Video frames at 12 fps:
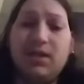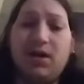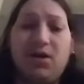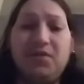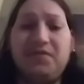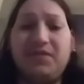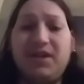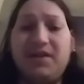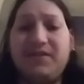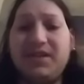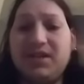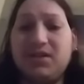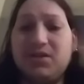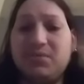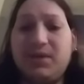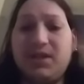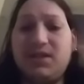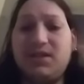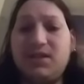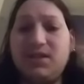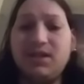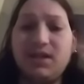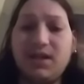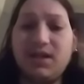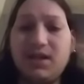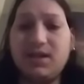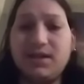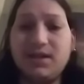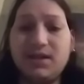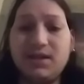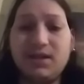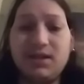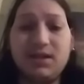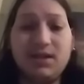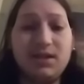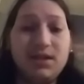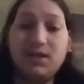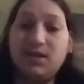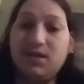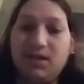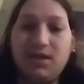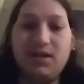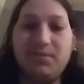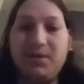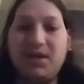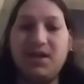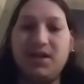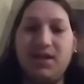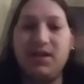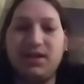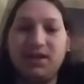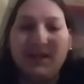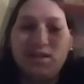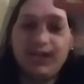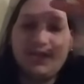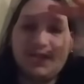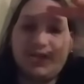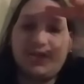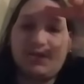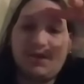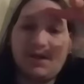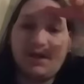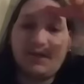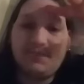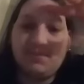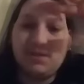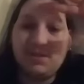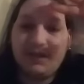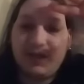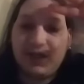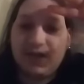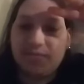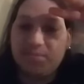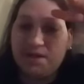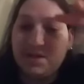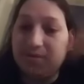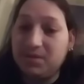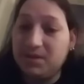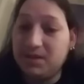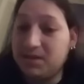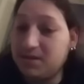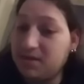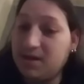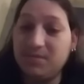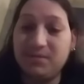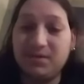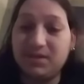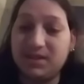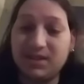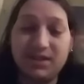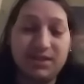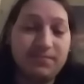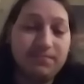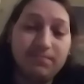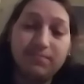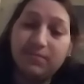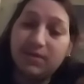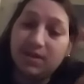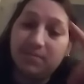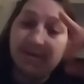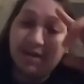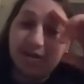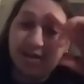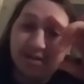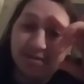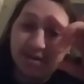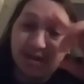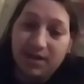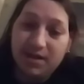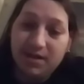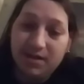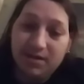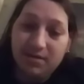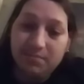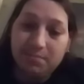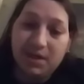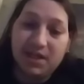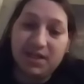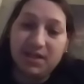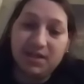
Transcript: Hopefully everything goes well, and yeah, we out of here. Subscribe, like, comment, or subscribe, you know what I'm saying? We out of here, that's some gang. Bang.